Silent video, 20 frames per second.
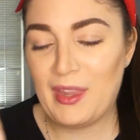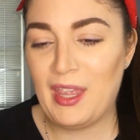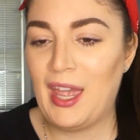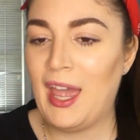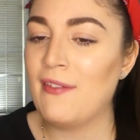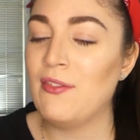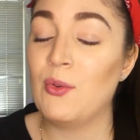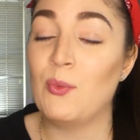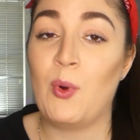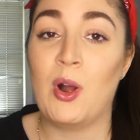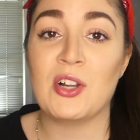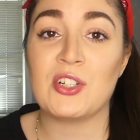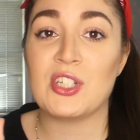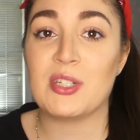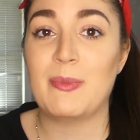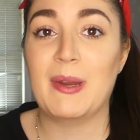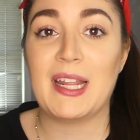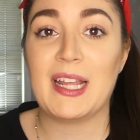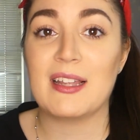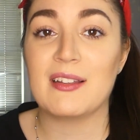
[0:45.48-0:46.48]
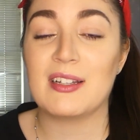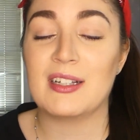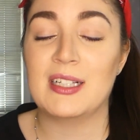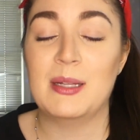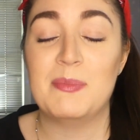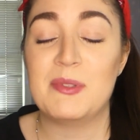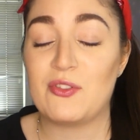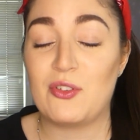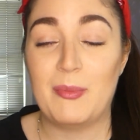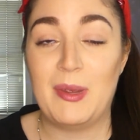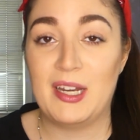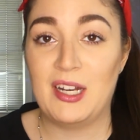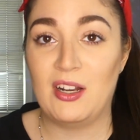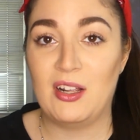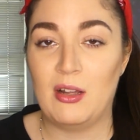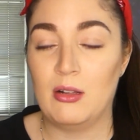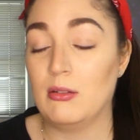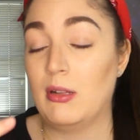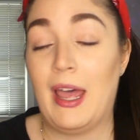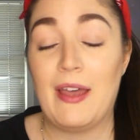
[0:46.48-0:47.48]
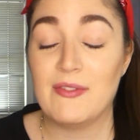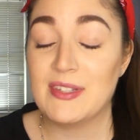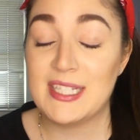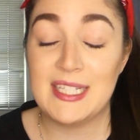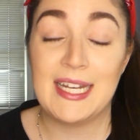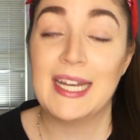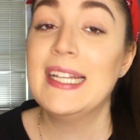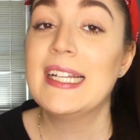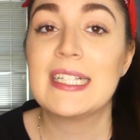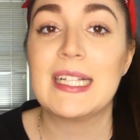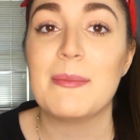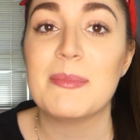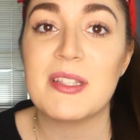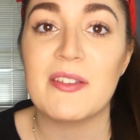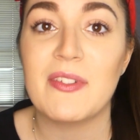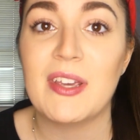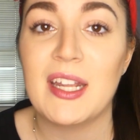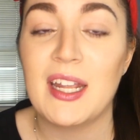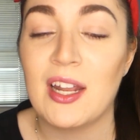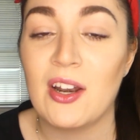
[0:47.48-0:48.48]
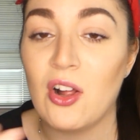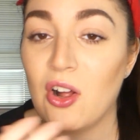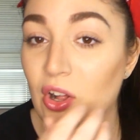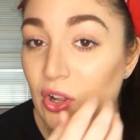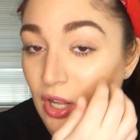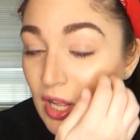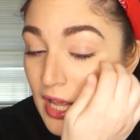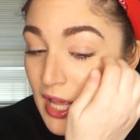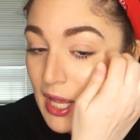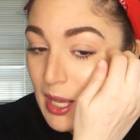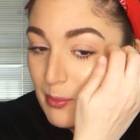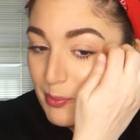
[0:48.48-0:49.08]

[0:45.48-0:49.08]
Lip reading: Haven't watched many clips from it at all. Haven't seen any clips of it at all.